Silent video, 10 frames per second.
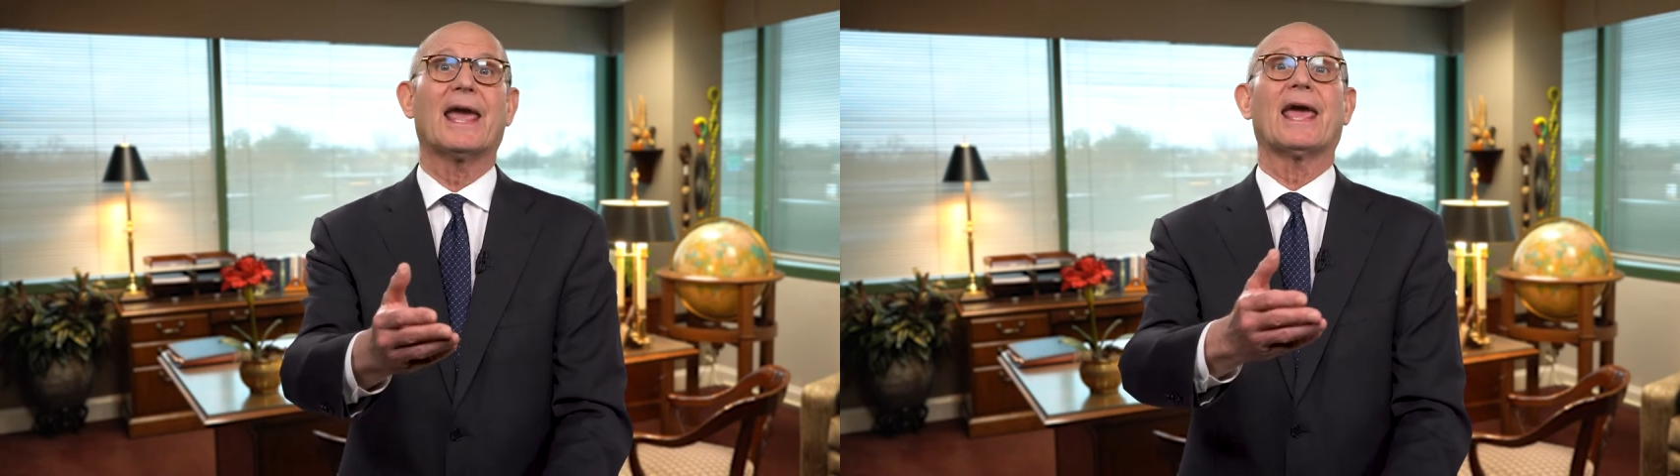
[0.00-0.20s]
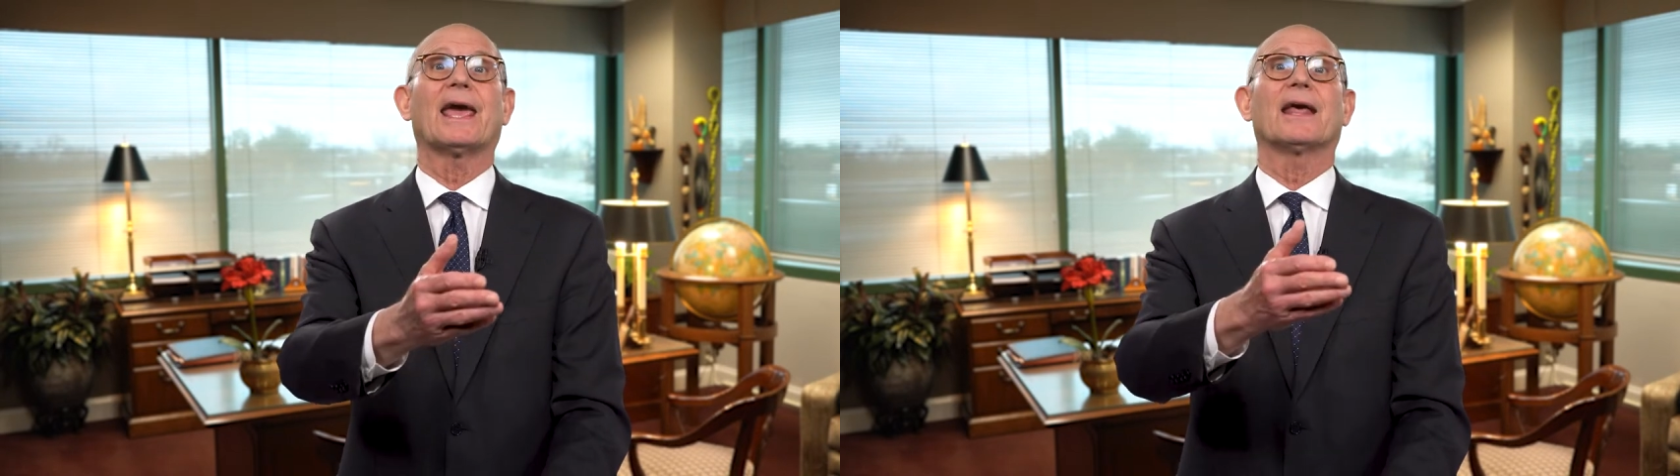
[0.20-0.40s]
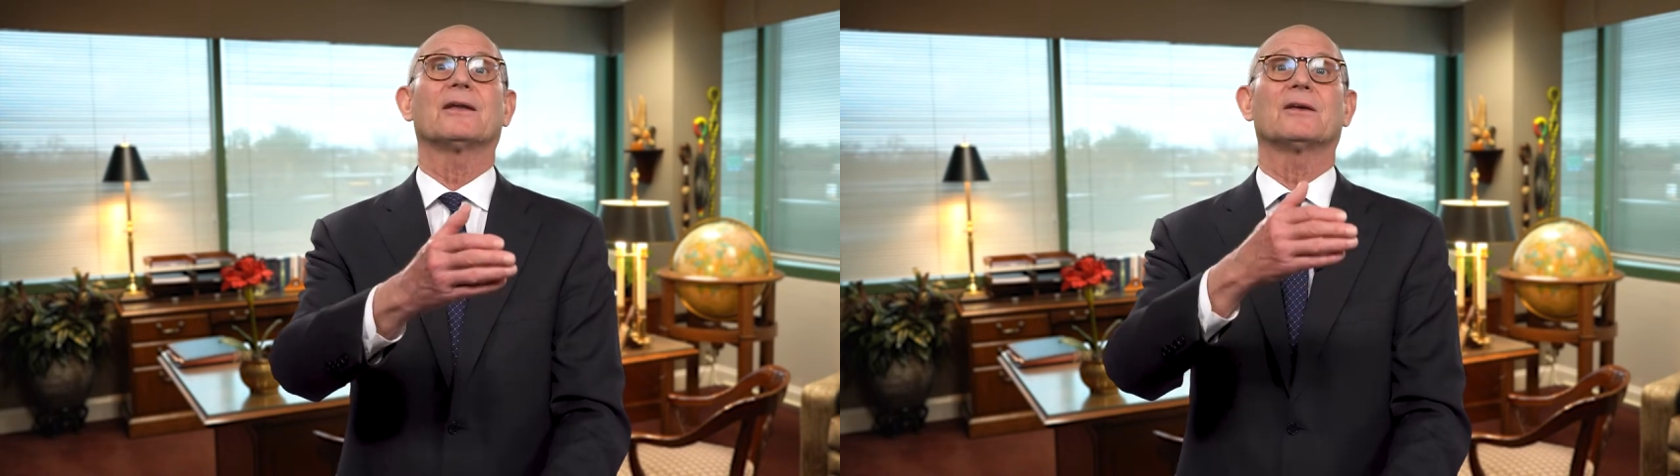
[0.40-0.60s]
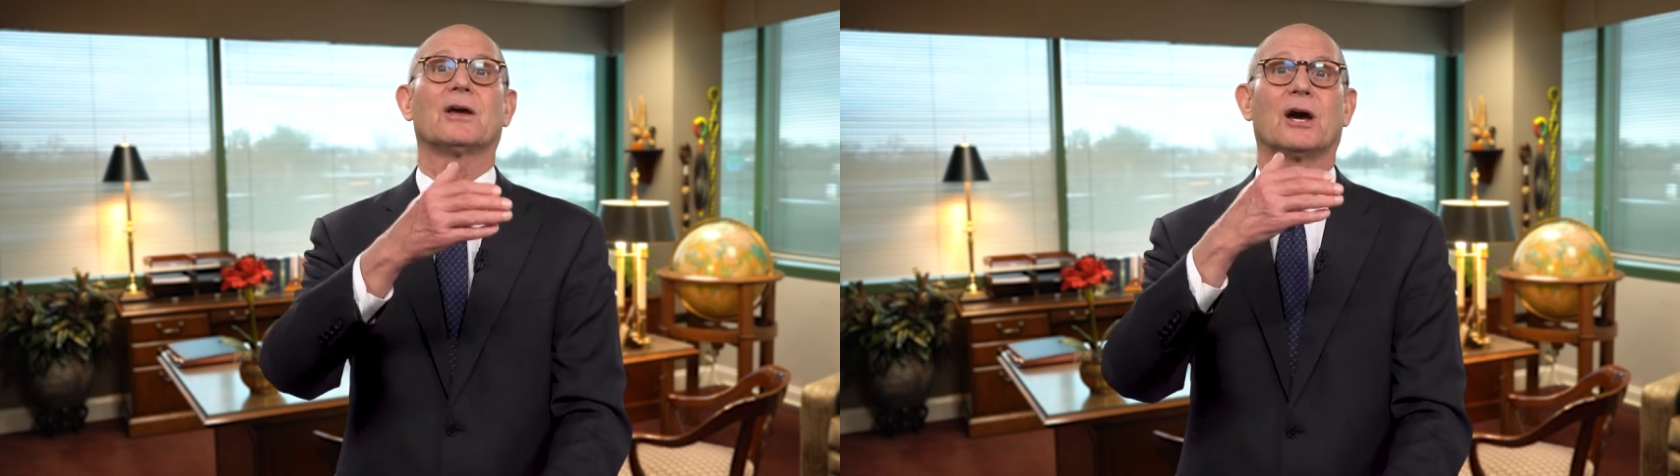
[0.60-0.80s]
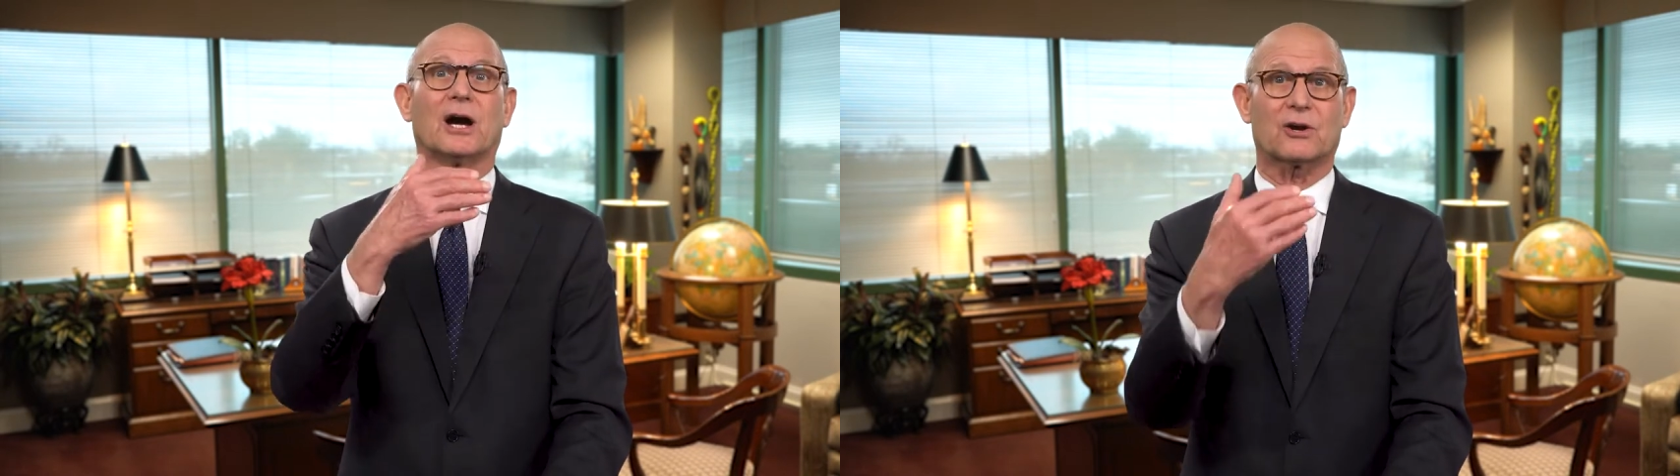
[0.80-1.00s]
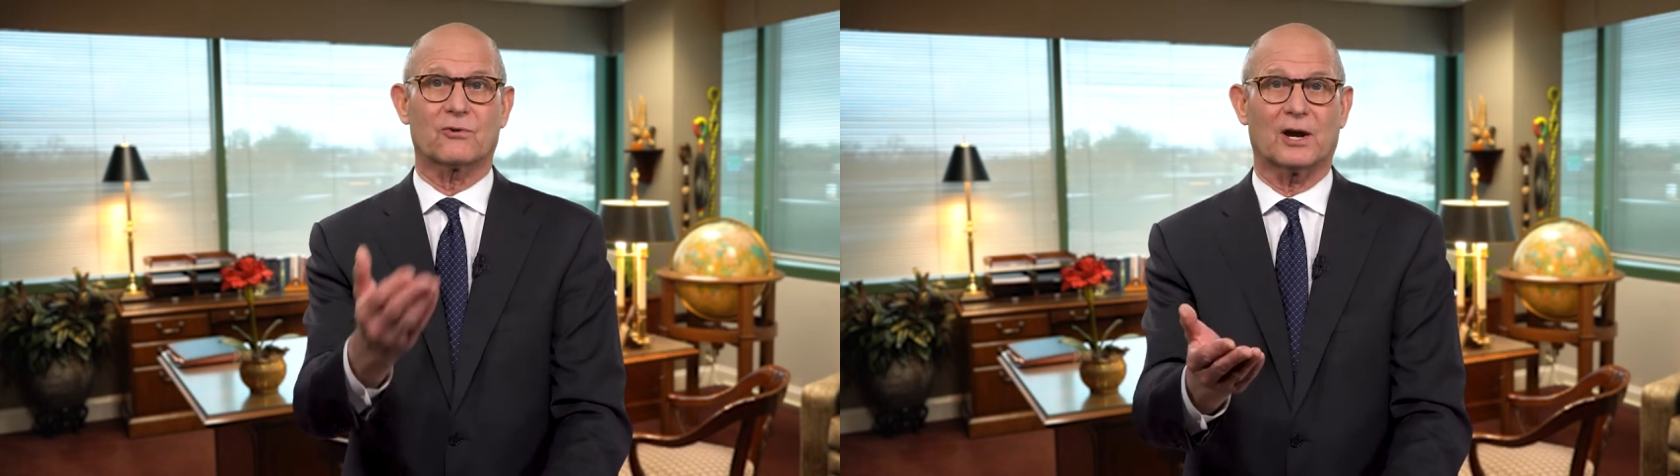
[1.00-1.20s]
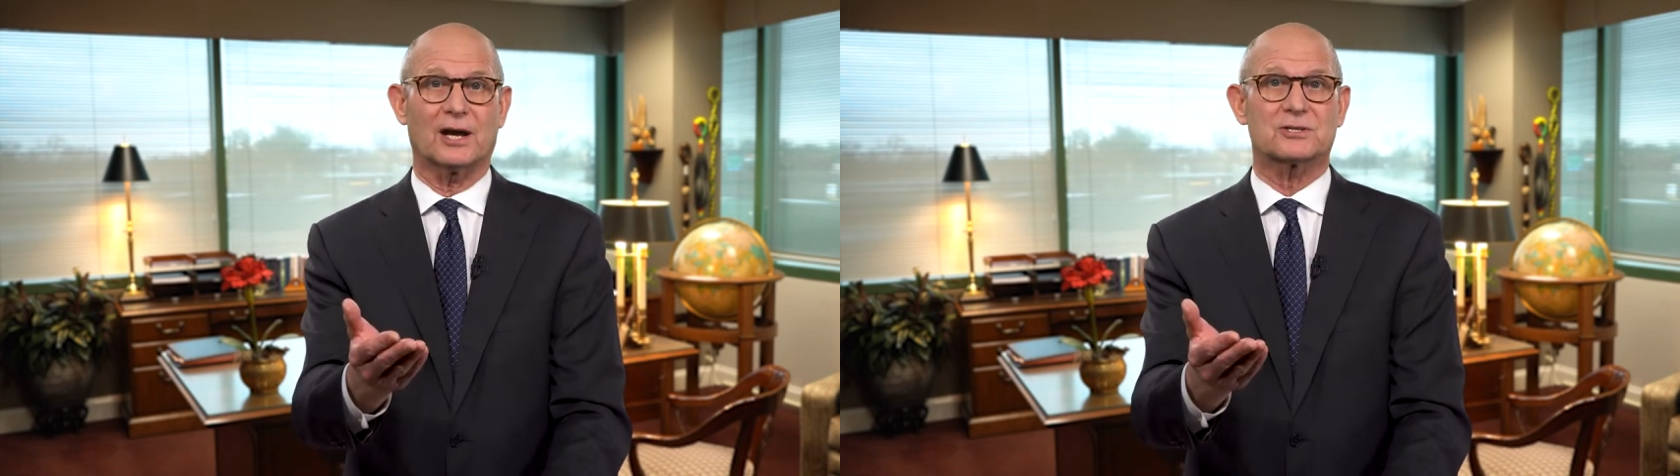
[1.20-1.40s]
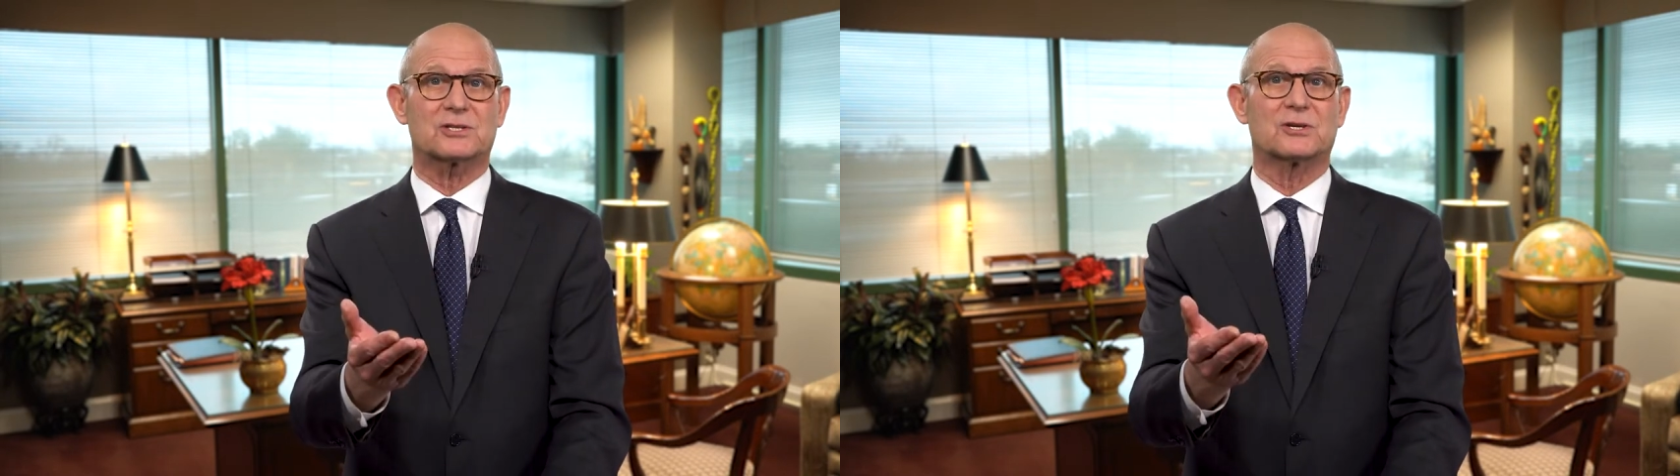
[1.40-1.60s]
and
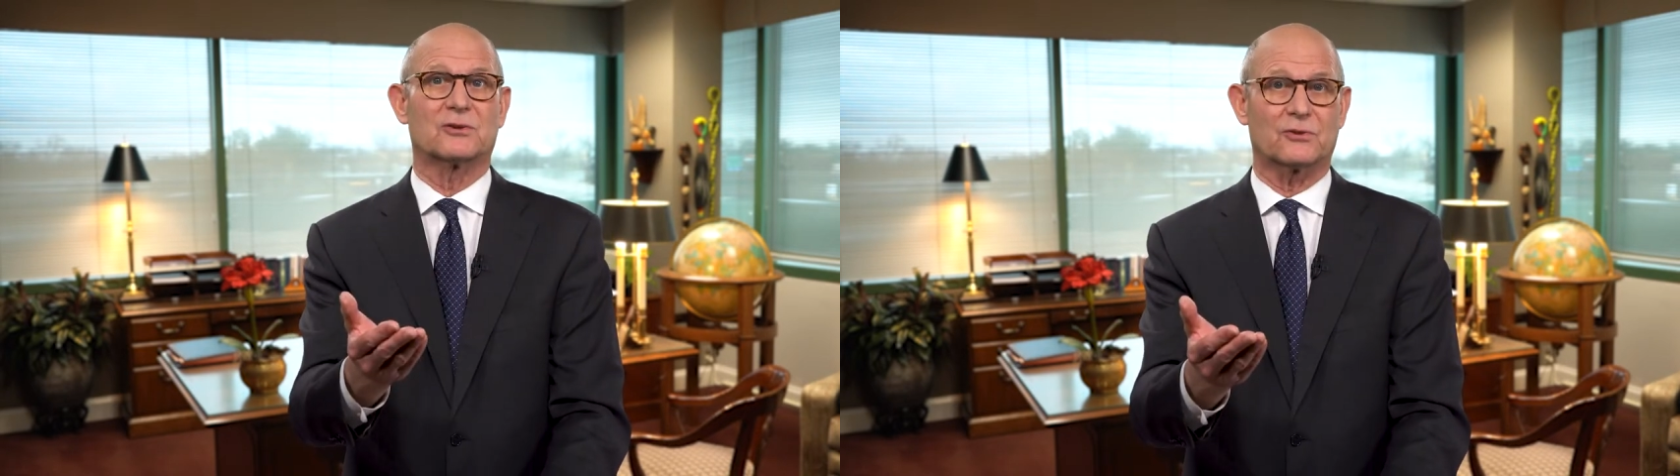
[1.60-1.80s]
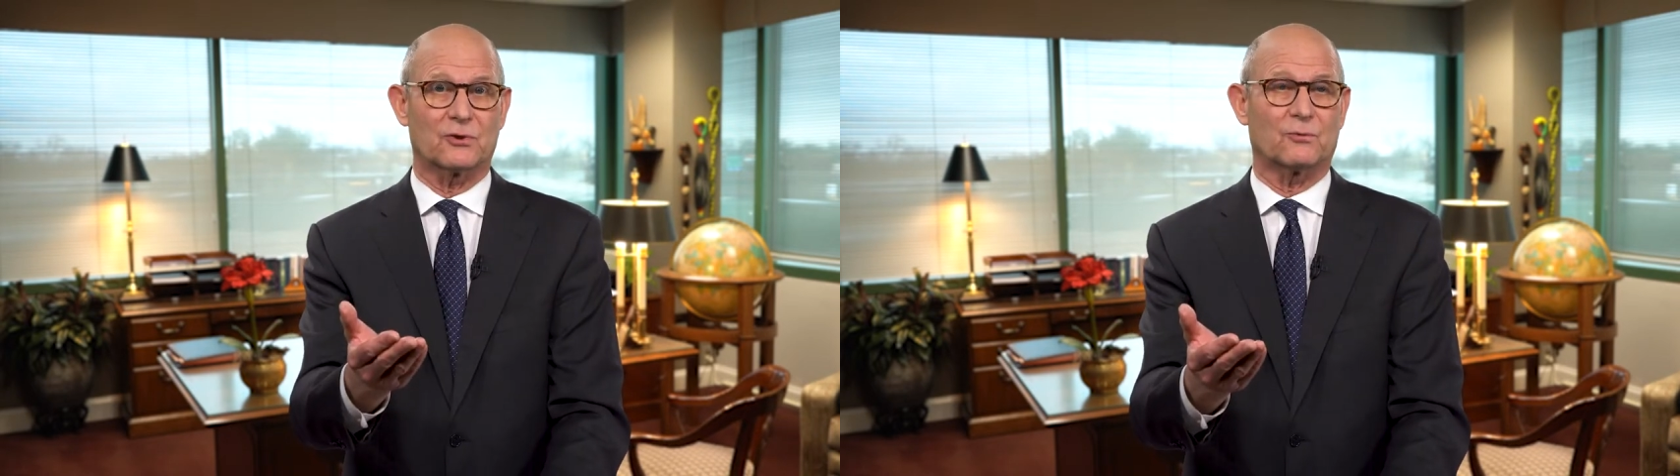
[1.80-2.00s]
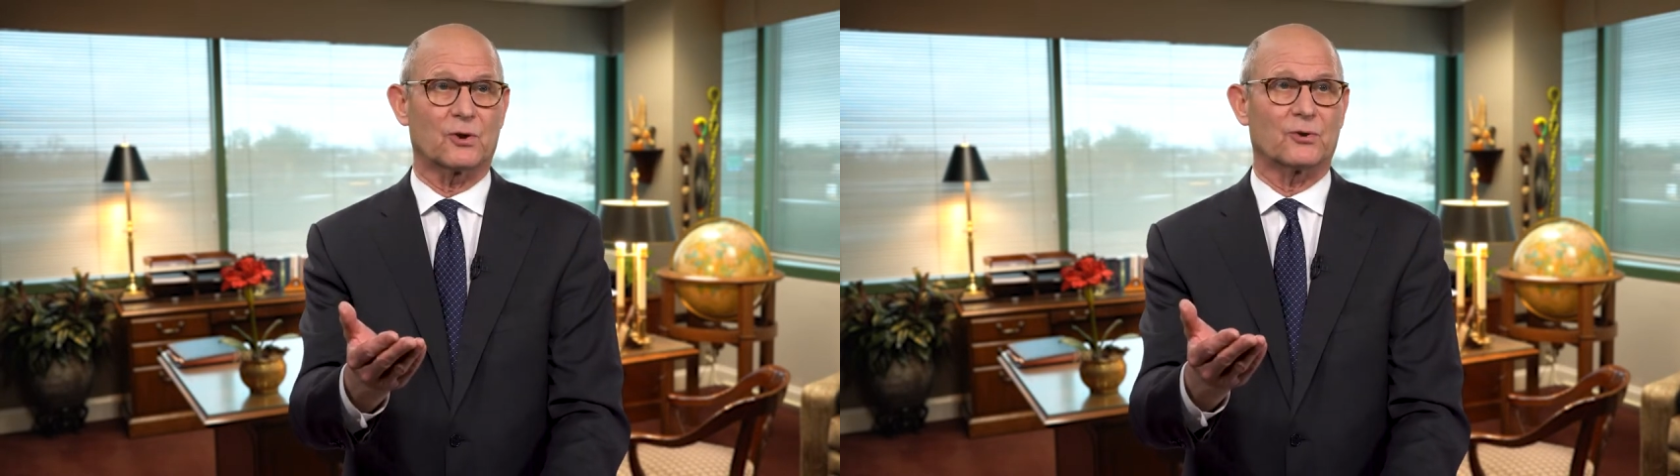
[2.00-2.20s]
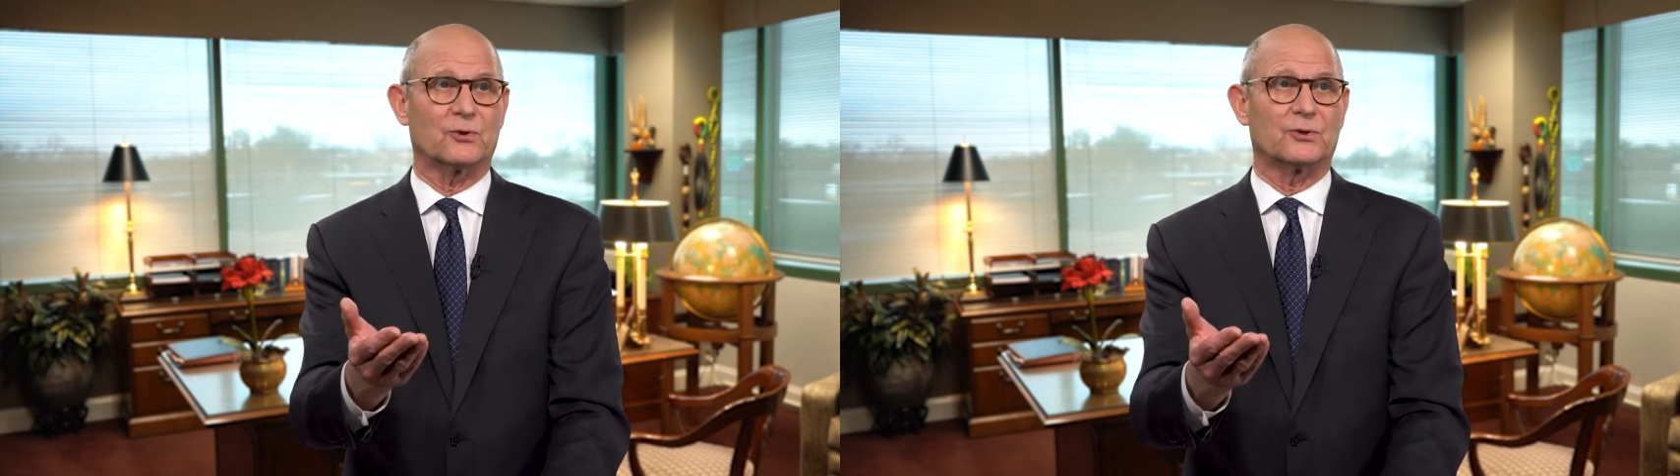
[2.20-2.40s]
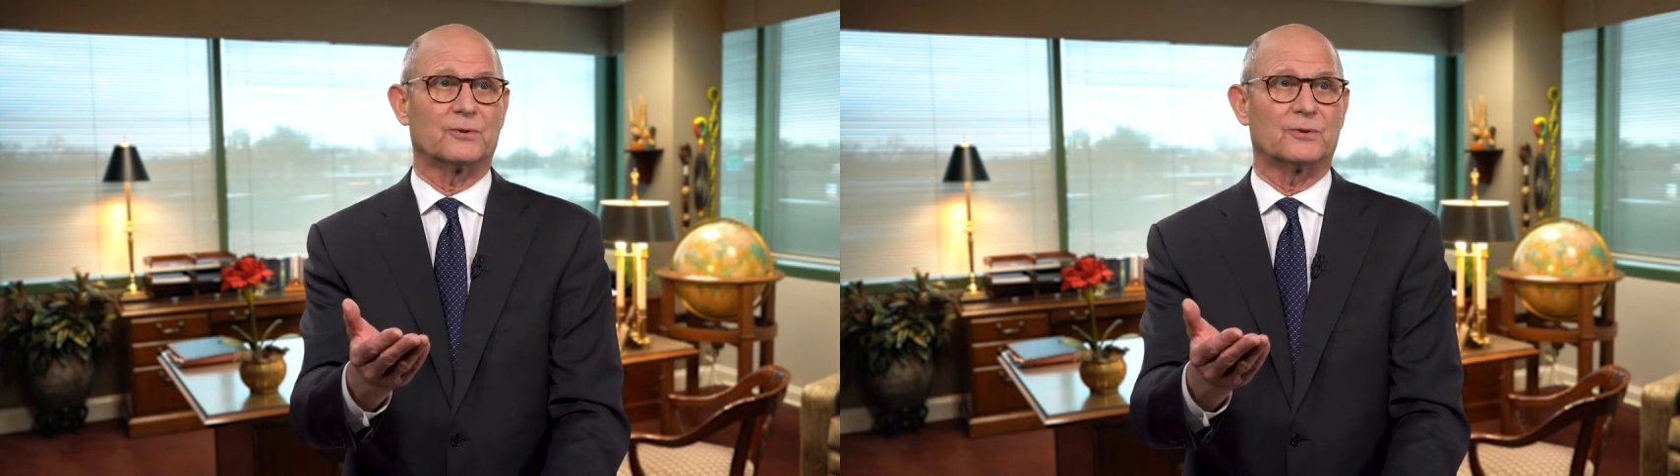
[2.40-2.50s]
across the world.